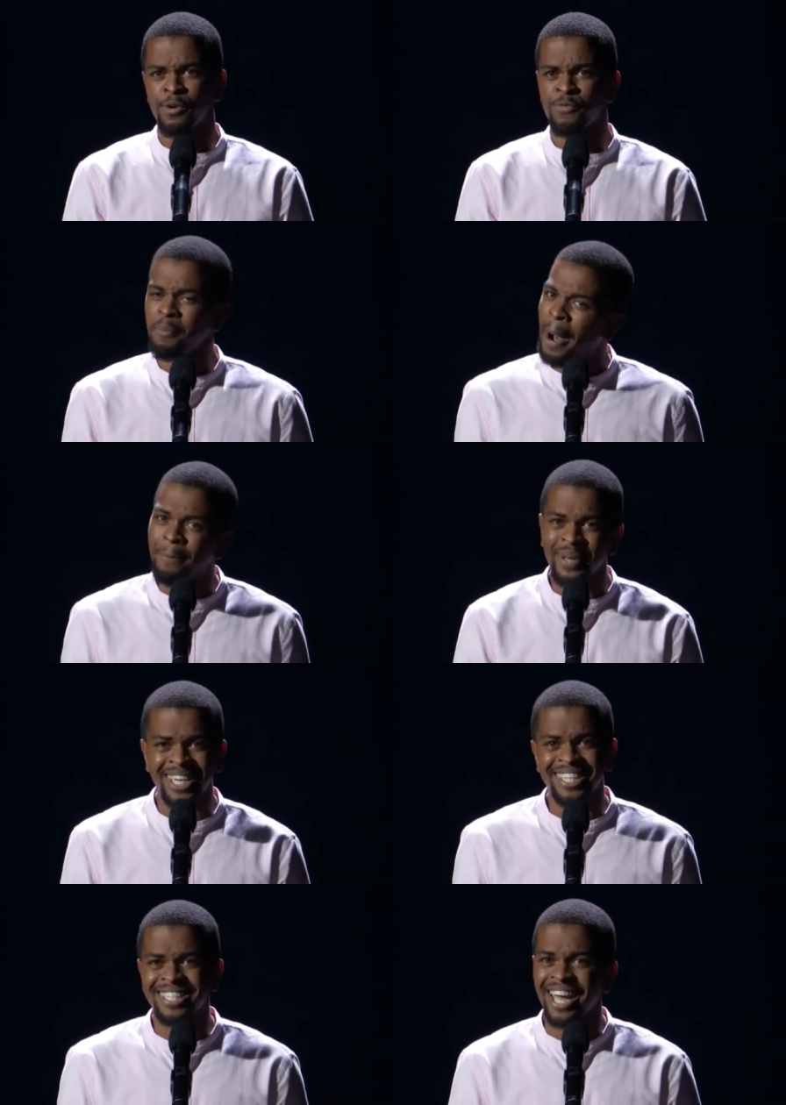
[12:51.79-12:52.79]
For my
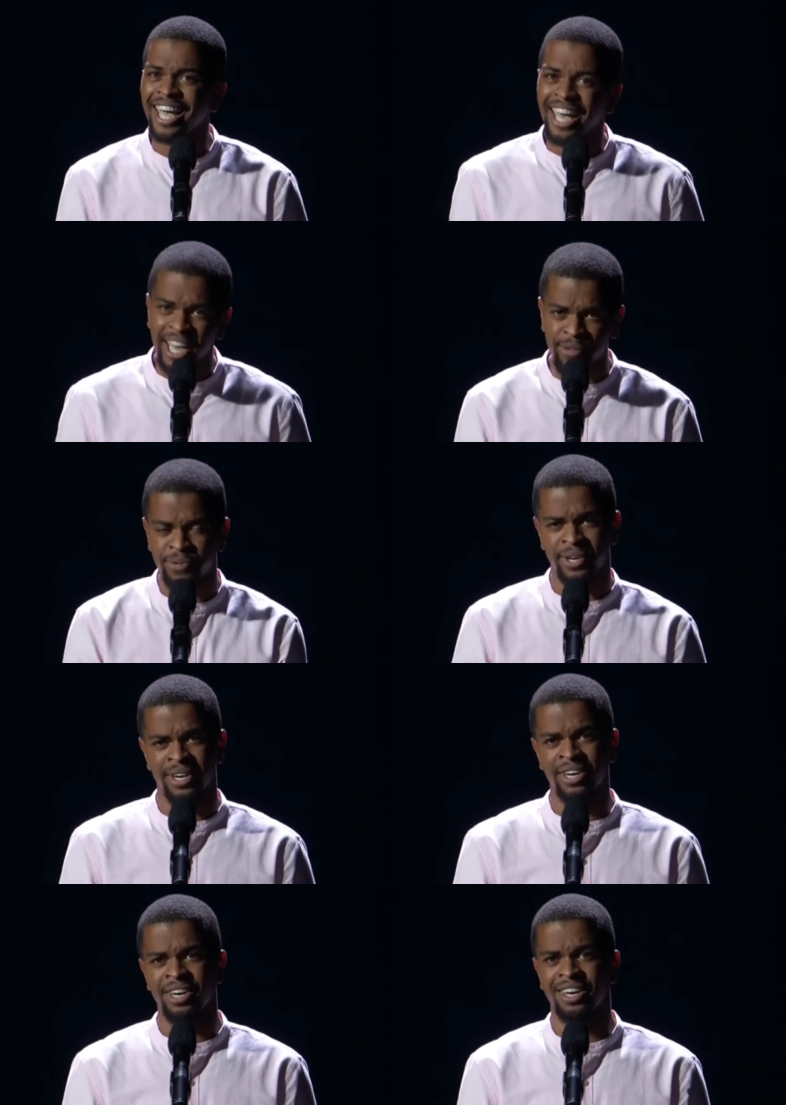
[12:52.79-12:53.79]
biggest day ever,
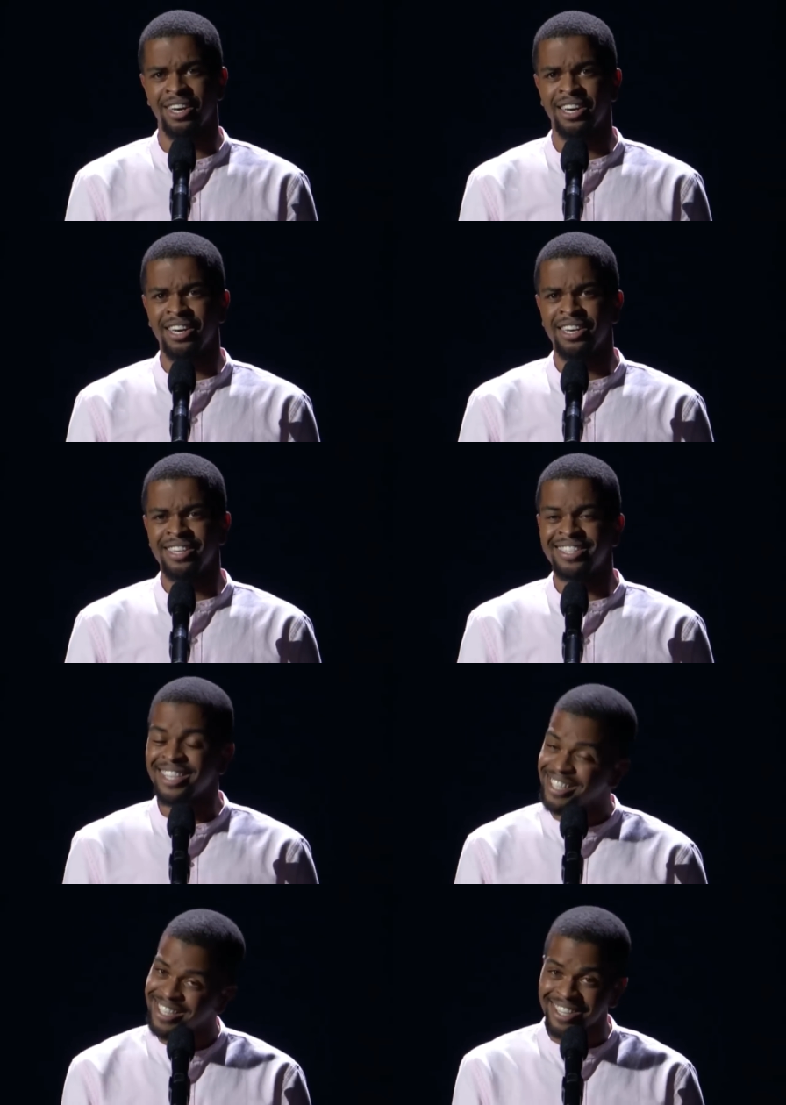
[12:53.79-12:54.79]

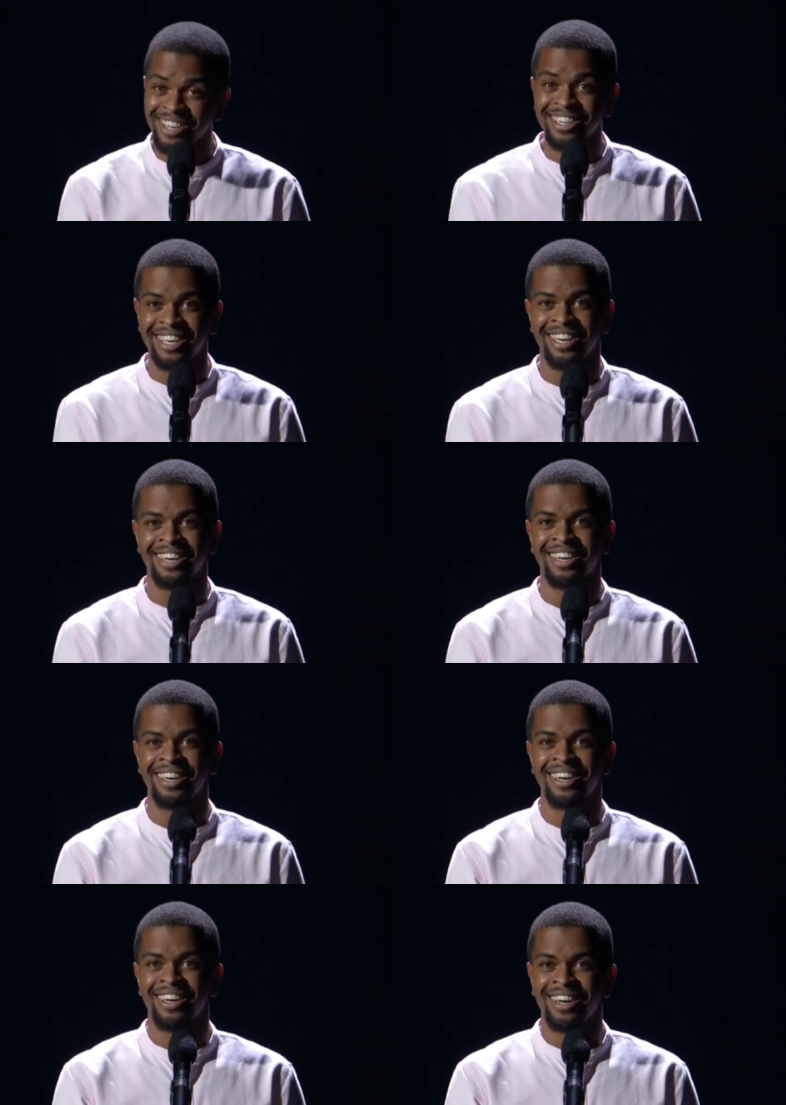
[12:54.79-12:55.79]
sincerely,
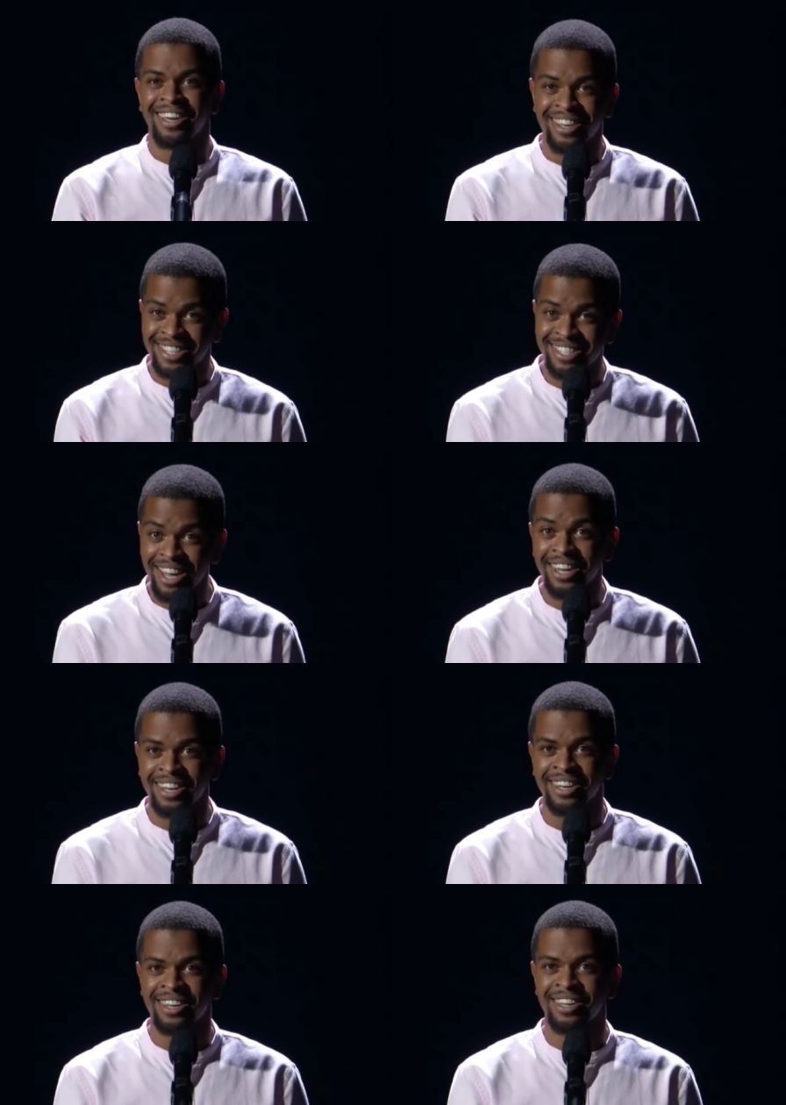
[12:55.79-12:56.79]
your
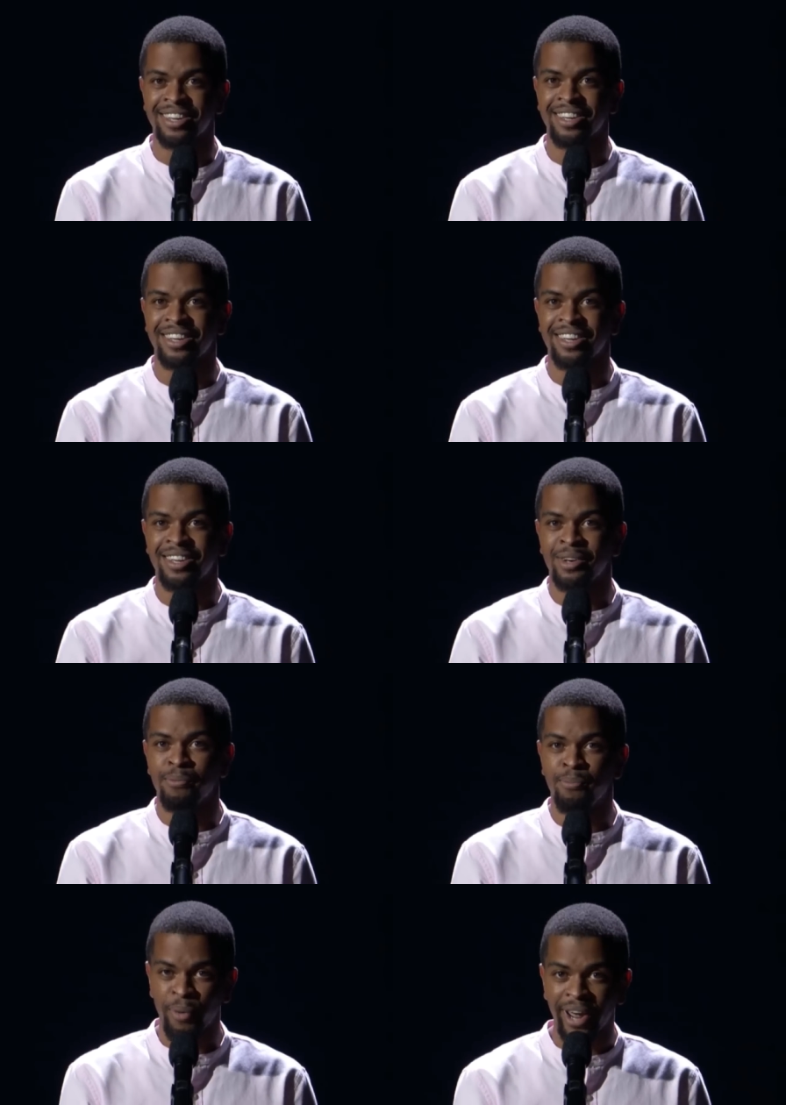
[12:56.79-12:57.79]
son,
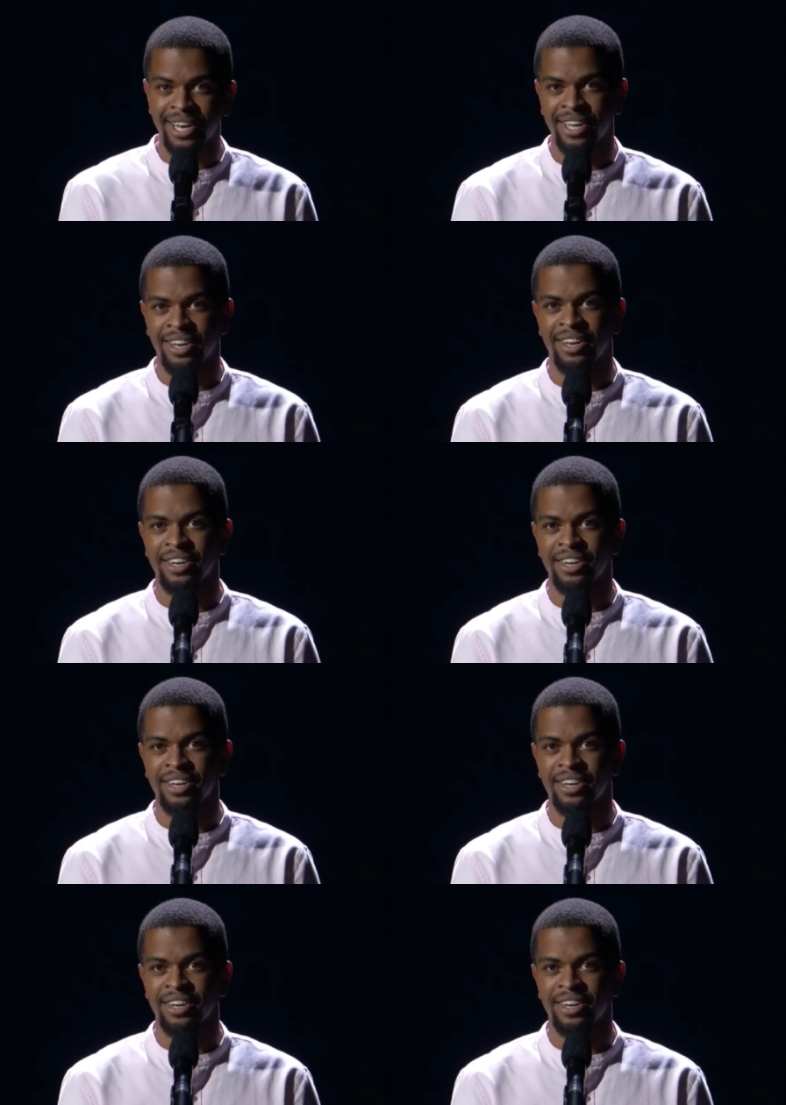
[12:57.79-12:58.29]
Brandon.